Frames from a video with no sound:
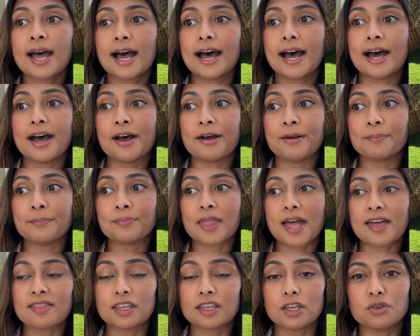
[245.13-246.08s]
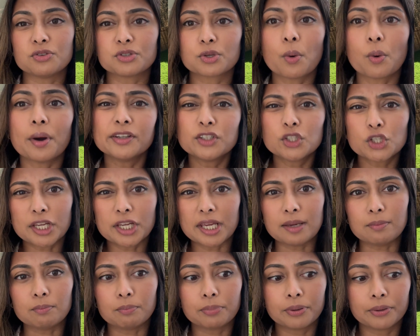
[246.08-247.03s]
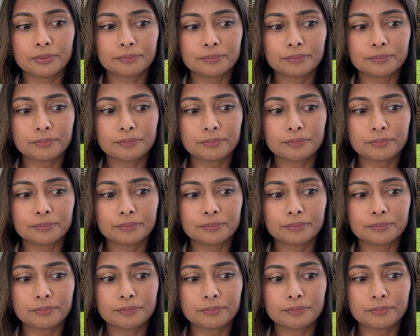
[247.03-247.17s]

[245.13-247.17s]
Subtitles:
and they use quite cheap